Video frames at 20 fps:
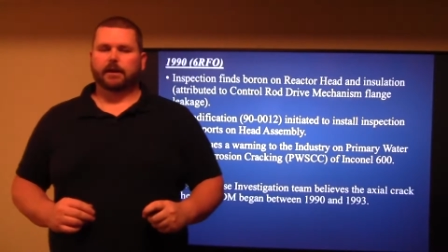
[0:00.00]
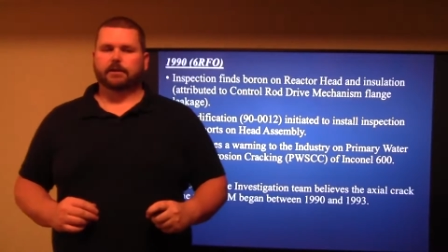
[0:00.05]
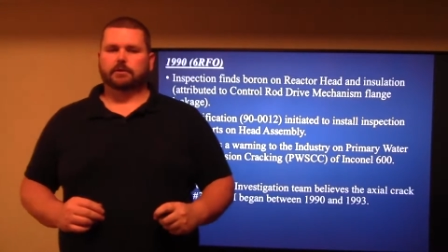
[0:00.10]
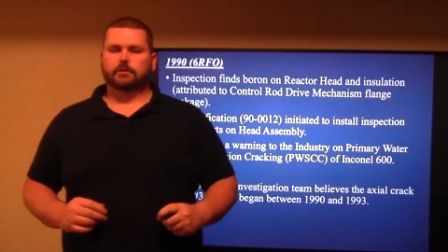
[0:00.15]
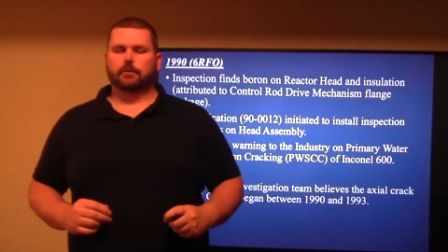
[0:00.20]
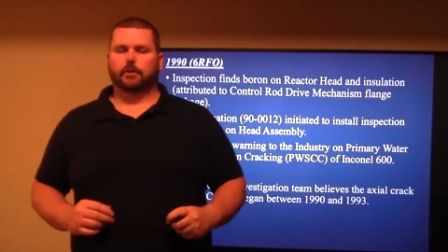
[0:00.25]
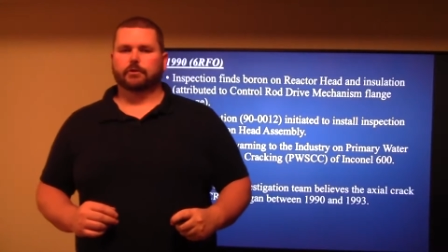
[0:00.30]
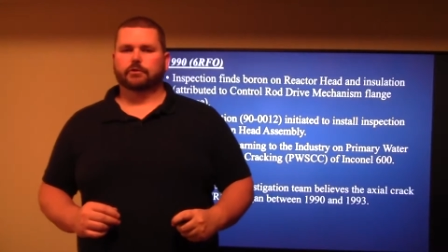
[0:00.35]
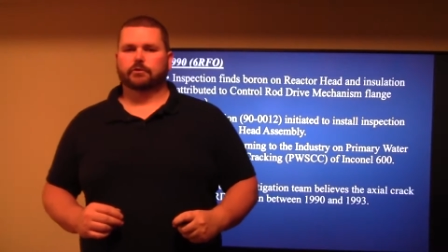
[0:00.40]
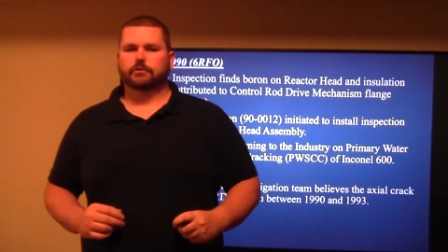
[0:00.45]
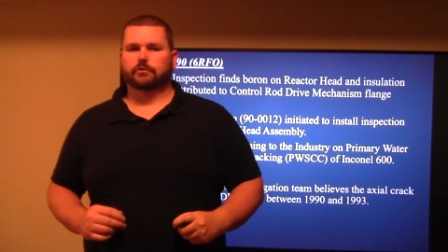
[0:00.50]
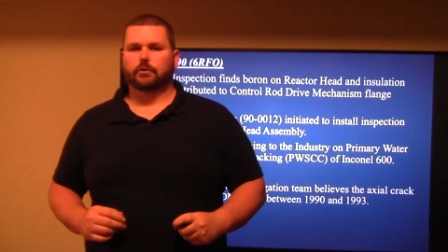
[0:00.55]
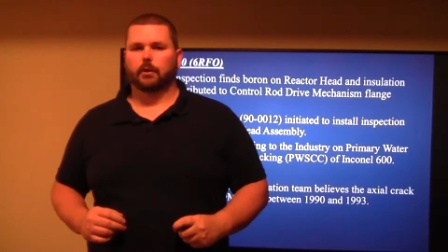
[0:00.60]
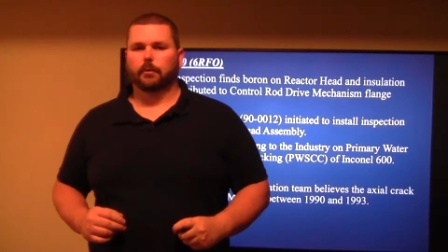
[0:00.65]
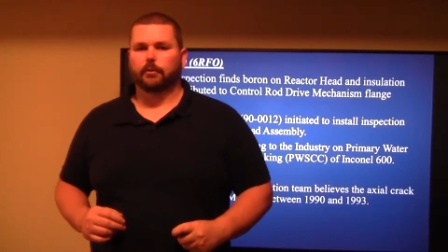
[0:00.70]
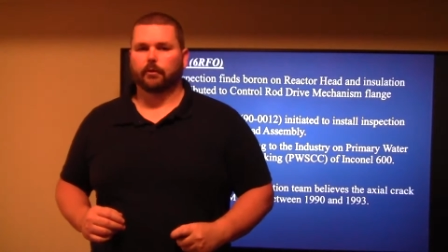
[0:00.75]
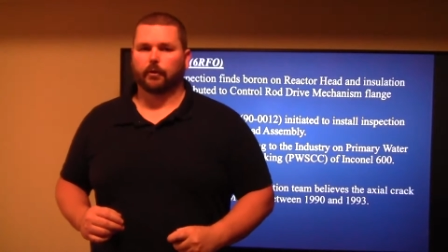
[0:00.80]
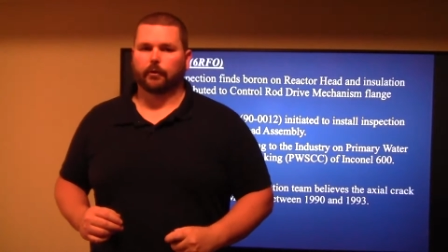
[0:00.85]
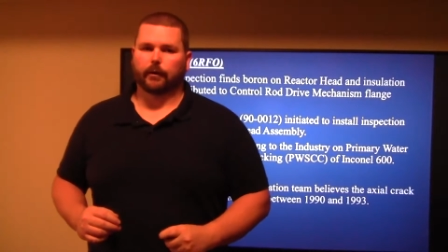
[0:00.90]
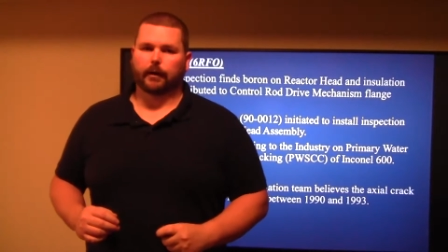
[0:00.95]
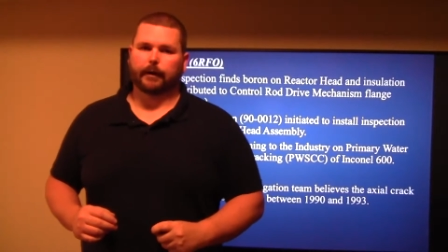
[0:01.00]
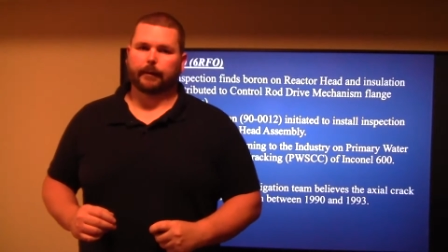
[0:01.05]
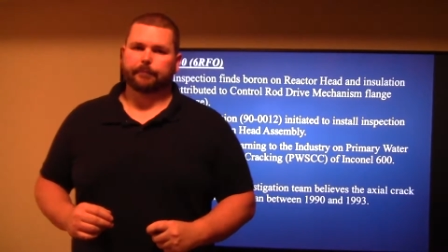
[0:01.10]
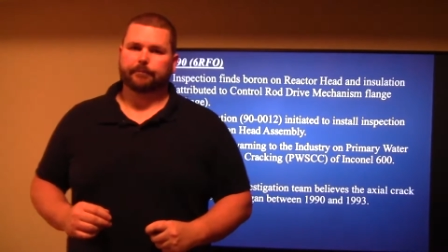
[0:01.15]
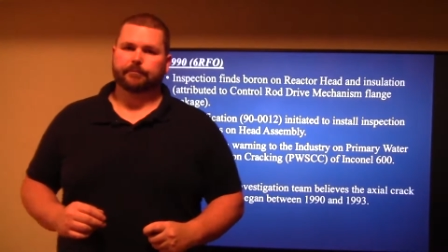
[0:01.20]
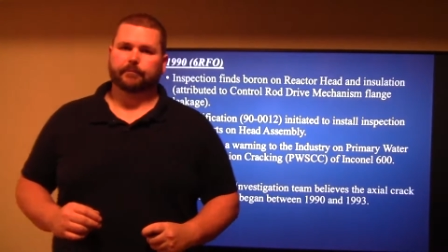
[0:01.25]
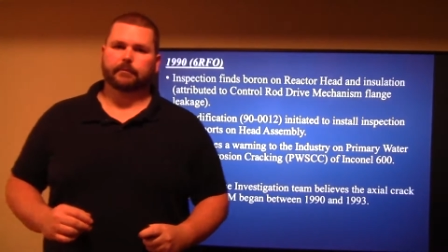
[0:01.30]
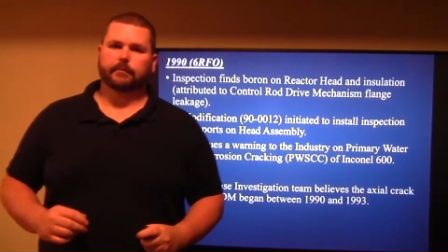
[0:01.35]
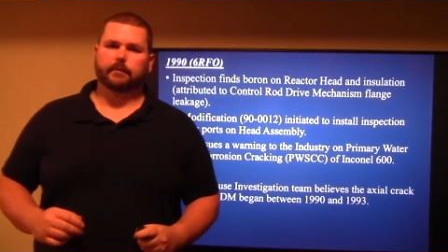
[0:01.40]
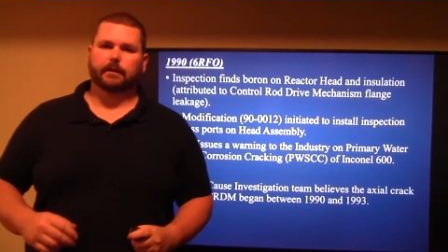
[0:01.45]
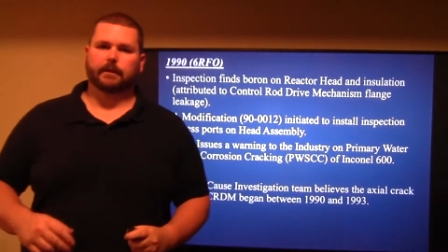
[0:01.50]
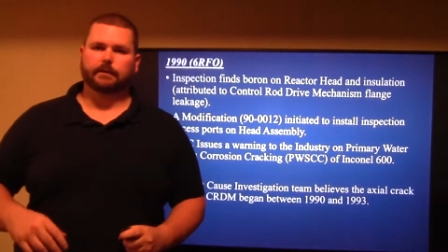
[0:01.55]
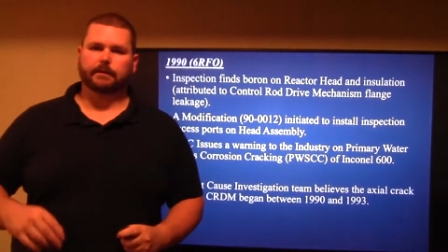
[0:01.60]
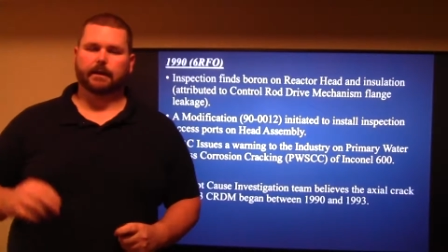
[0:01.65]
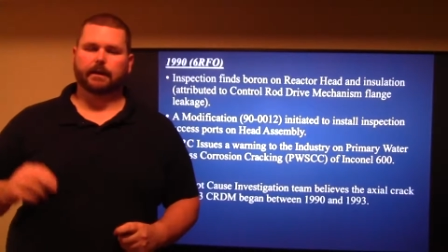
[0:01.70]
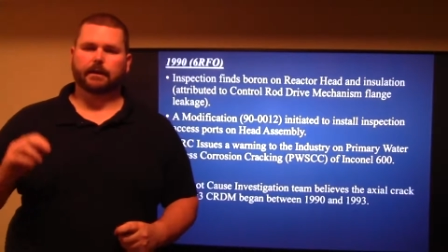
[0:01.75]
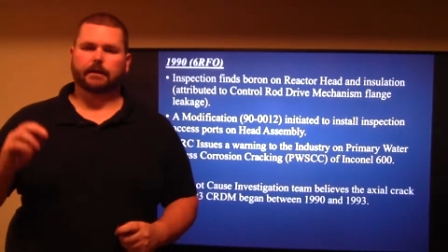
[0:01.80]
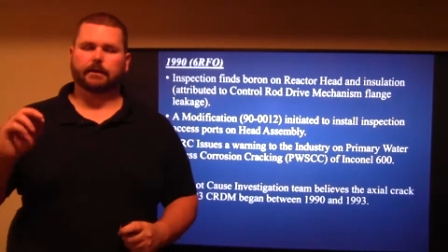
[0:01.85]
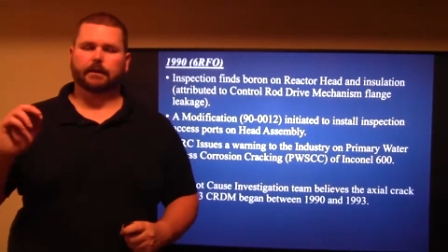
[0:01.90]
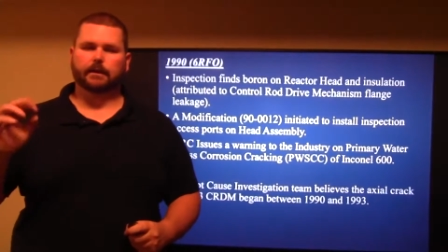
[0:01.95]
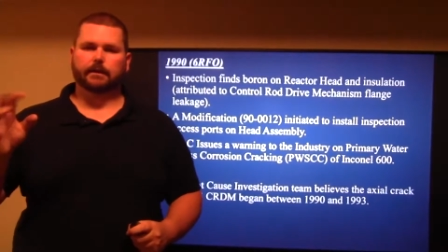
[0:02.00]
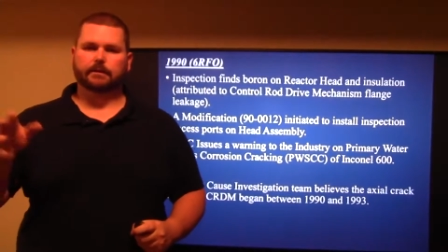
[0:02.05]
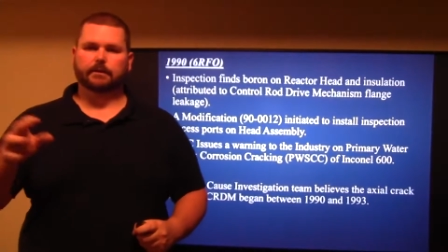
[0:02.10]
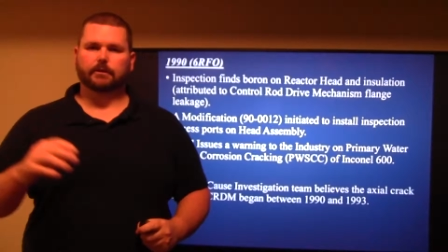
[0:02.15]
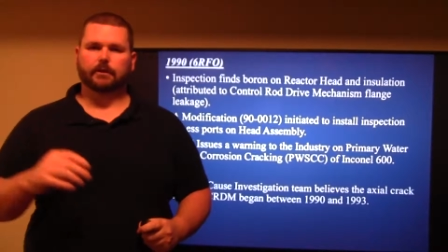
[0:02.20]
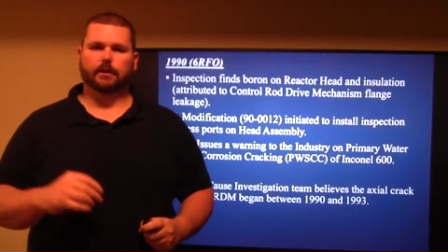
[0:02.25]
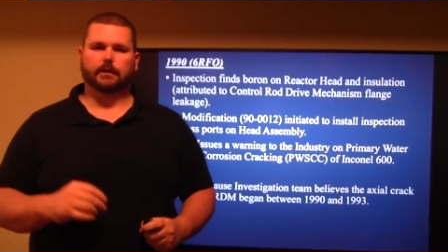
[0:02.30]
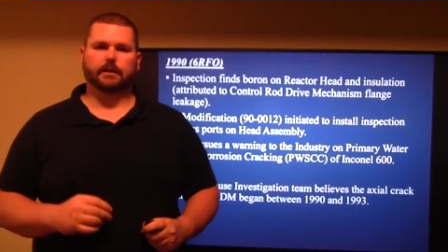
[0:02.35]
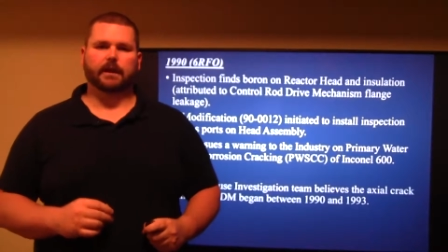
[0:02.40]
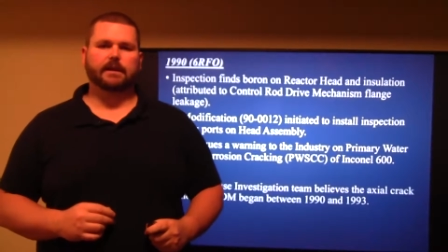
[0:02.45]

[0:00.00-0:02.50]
acid corrosion control program, and then they continue on.